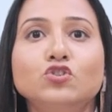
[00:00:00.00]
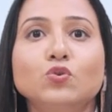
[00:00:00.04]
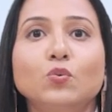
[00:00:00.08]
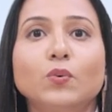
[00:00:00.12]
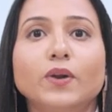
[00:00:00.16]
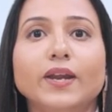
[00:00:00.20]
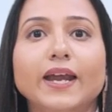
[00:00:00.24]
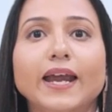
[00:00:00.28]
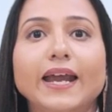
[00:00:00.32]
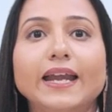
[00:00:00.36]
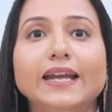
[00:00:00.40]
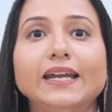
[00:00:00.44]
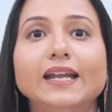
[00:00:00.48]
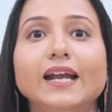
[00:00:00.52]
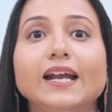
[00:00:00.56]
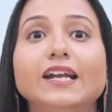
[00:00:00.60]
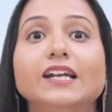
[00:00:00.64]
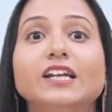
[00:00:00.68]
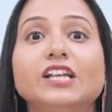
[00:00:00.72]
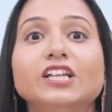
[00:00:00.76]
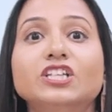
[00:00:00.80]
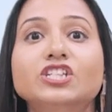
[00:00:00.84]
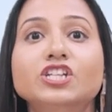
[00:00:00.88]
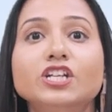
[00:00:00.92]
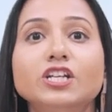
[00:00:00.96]
to create a
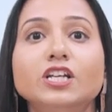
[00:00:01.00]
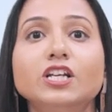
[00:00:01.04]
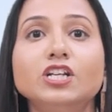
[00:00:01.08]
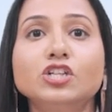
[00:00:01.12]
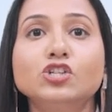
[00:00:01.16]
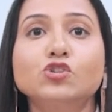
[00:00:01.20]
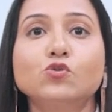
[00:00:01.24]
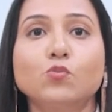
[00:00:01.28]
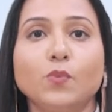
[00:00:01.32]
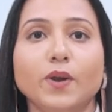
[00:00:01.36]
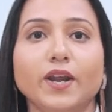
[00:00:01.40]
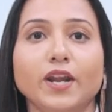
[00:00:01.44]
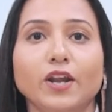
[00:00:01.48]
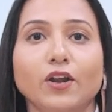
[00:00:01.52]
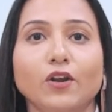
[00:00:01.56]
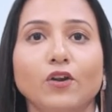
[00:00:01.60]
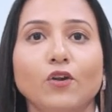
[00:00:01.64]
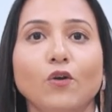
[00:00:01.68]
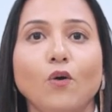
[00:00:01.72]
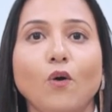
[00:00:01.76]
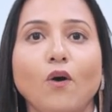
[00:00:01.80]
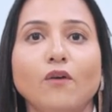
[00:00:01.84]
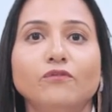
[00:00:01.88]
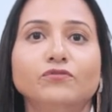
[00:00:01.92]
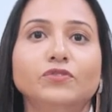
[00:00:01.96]
digital twin
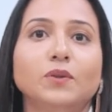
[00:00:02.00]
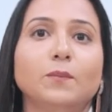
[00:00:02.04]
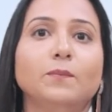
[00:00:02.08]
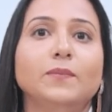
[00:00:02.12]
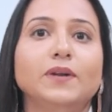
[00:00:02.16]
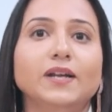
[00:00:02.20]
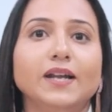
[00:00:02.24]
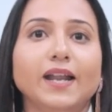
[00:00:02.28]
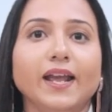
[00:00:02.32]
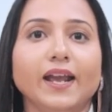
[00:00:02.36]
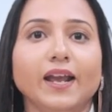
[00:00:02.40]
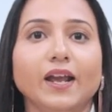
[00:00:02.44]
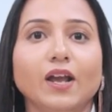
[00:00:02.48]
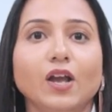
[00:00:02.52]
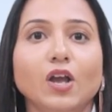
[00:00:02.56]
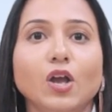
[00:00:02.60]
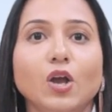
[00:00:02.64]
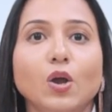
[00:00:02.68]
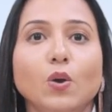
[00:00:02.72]
of the building,